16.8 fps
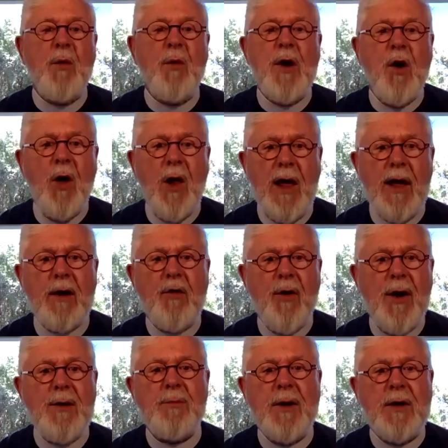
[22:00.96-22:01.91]
we all had a
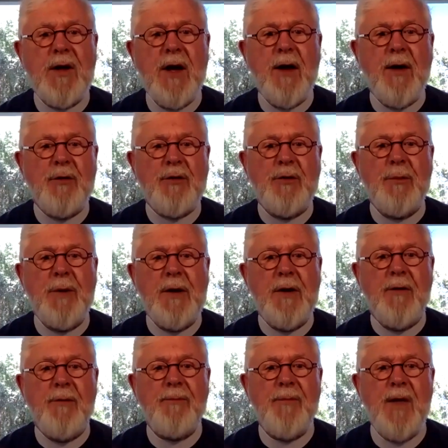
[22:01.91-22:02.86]
great McDonald's
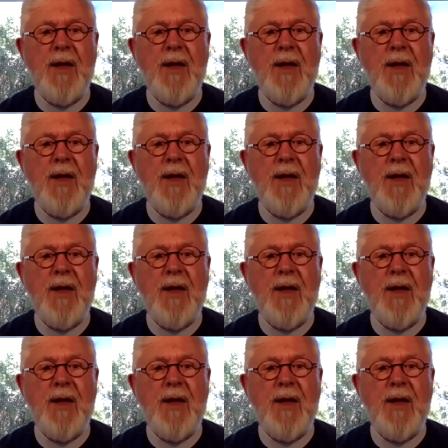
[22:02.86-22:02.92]
meal.